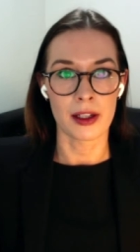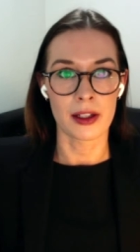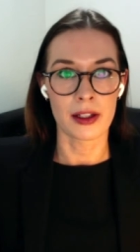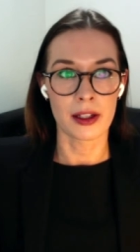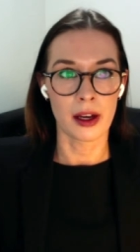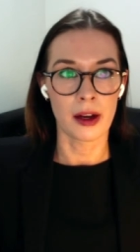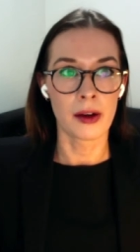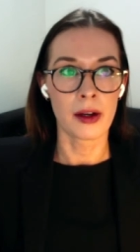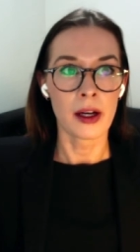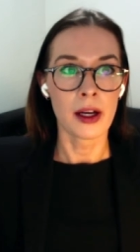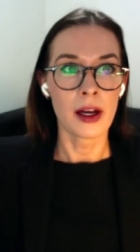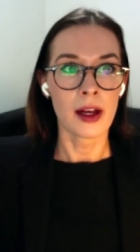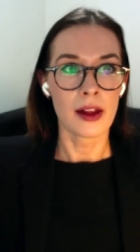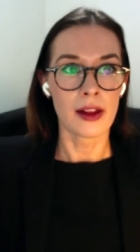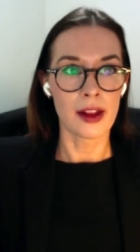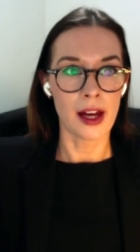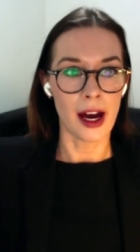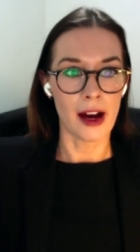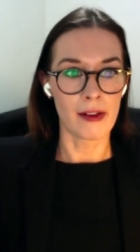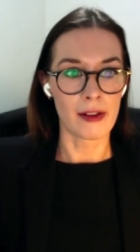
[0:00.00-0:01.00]
So
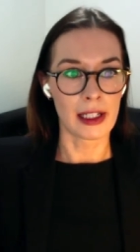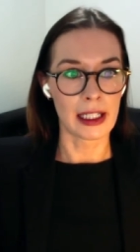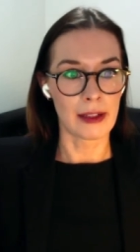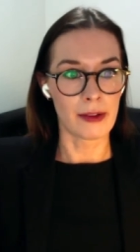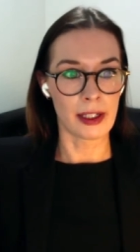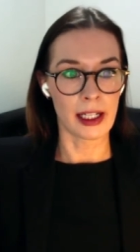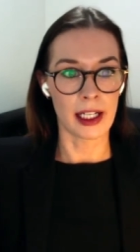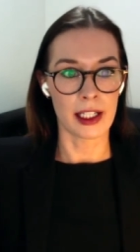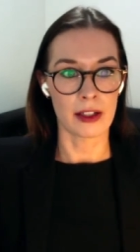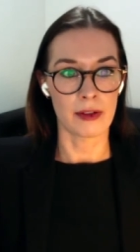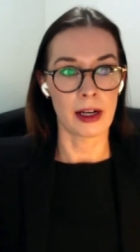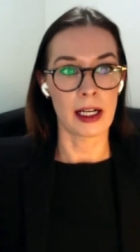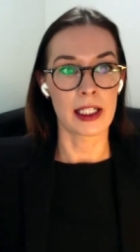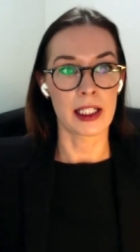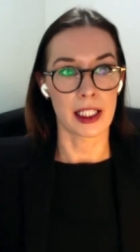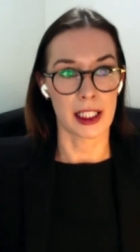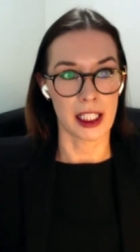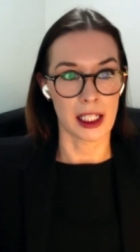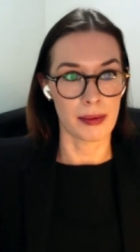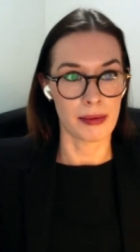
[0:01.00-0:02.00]
they're really
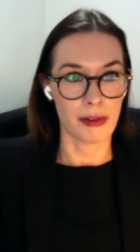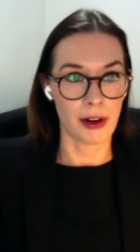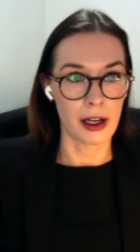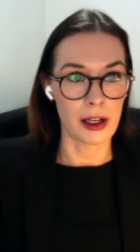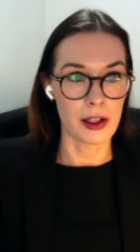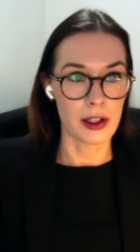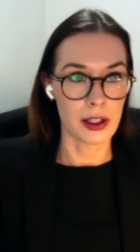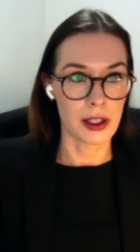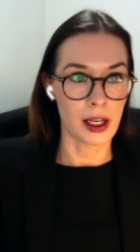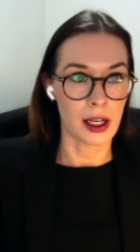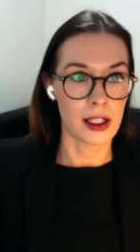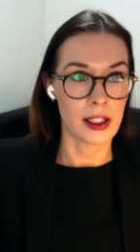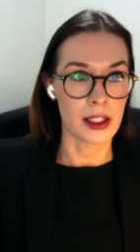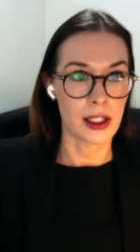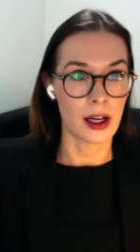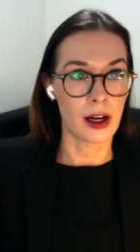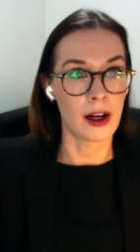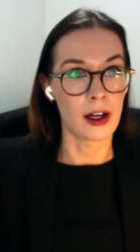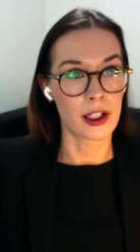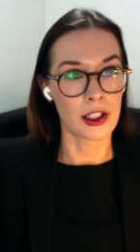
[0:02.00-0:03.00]
reiterating the approach
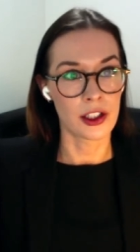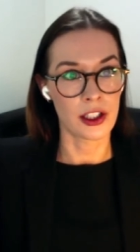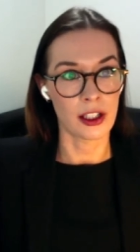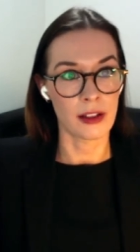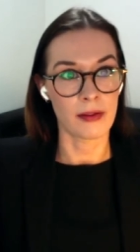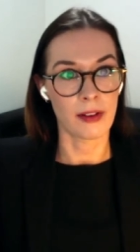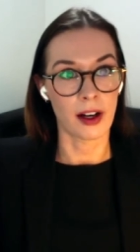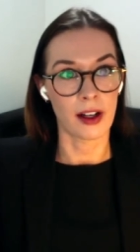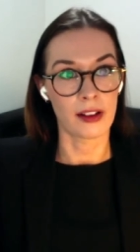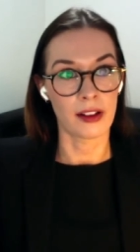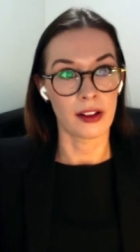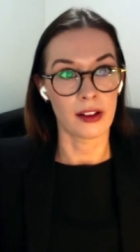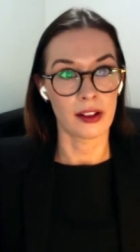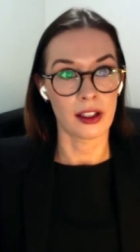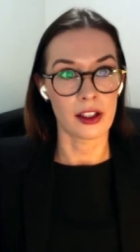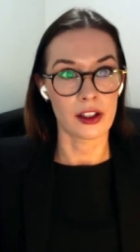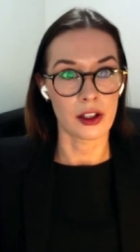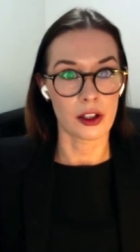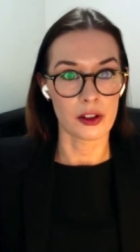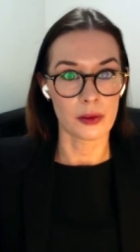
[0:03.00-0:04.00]
that Chief ICC
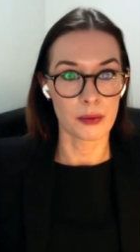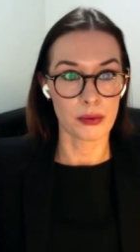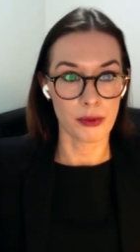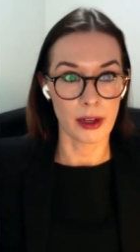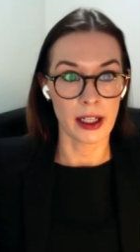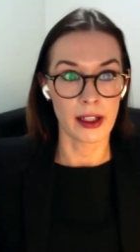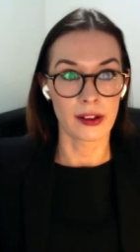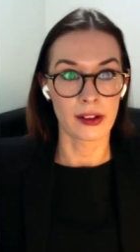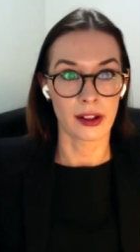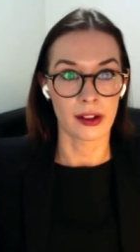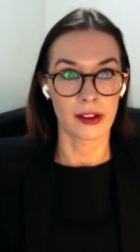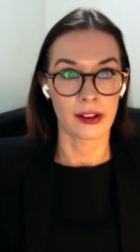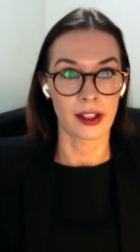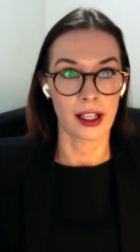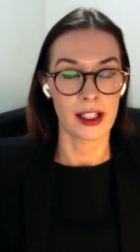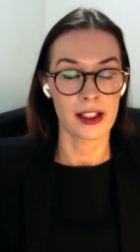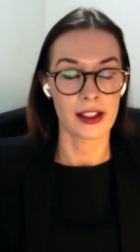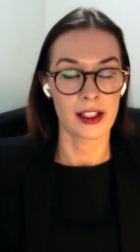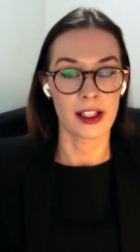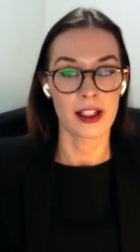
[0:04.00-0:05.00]
Judge Briggs has
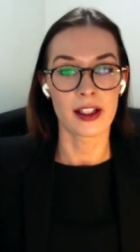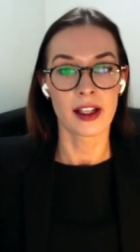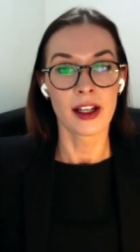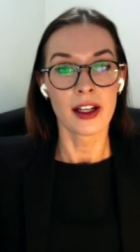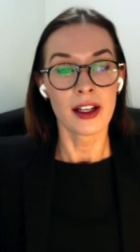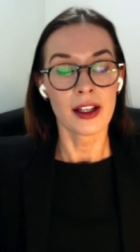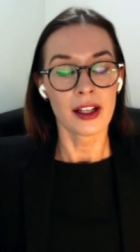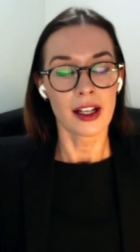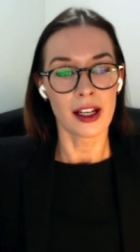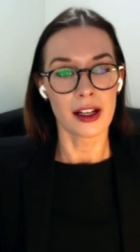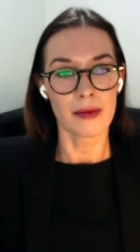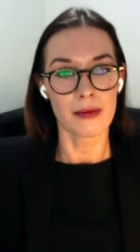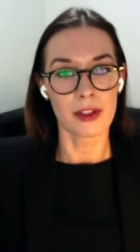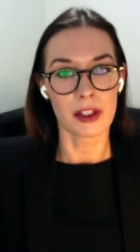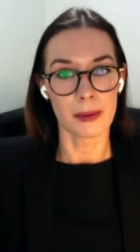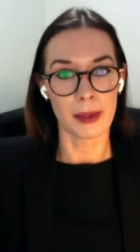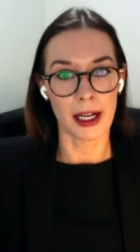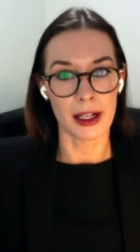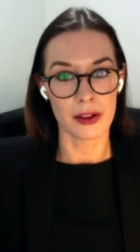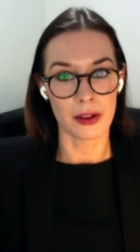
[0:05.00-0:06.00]
stated in
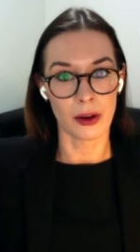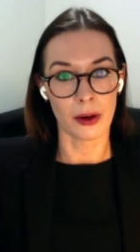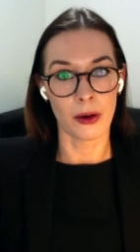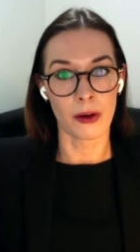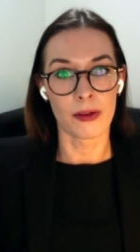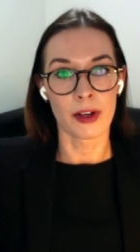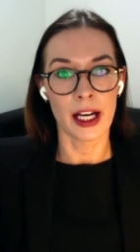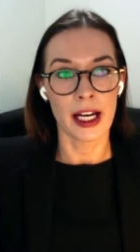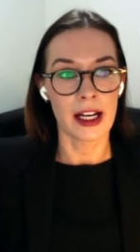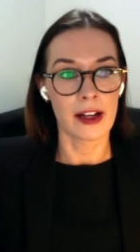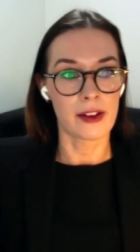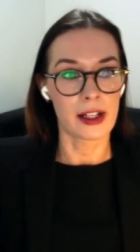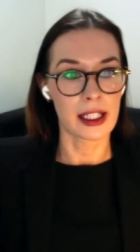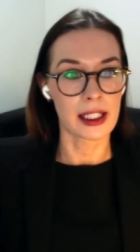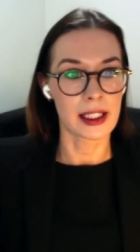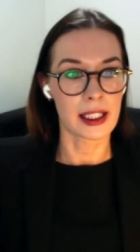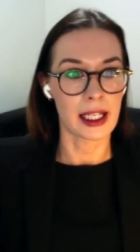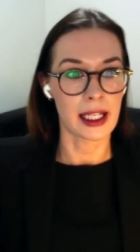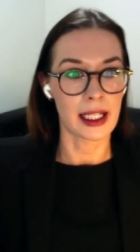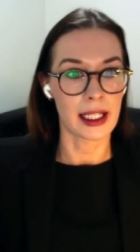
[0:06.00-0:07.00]
respect of hearings
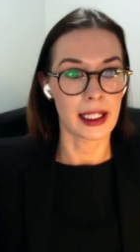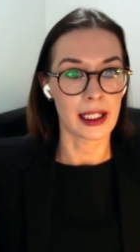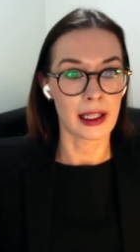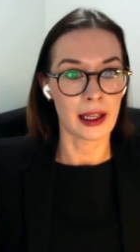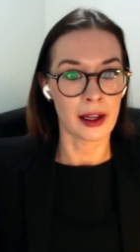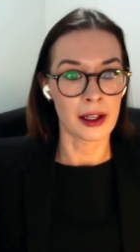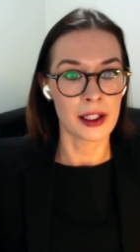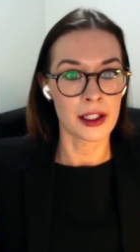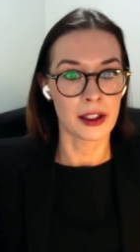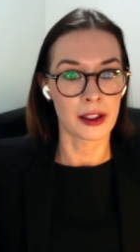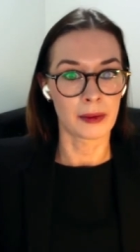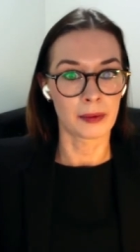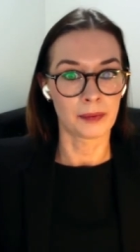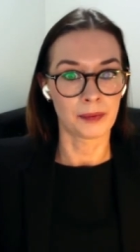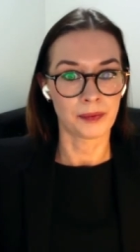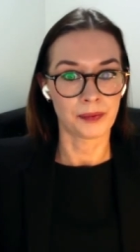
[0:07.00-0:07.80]
in London.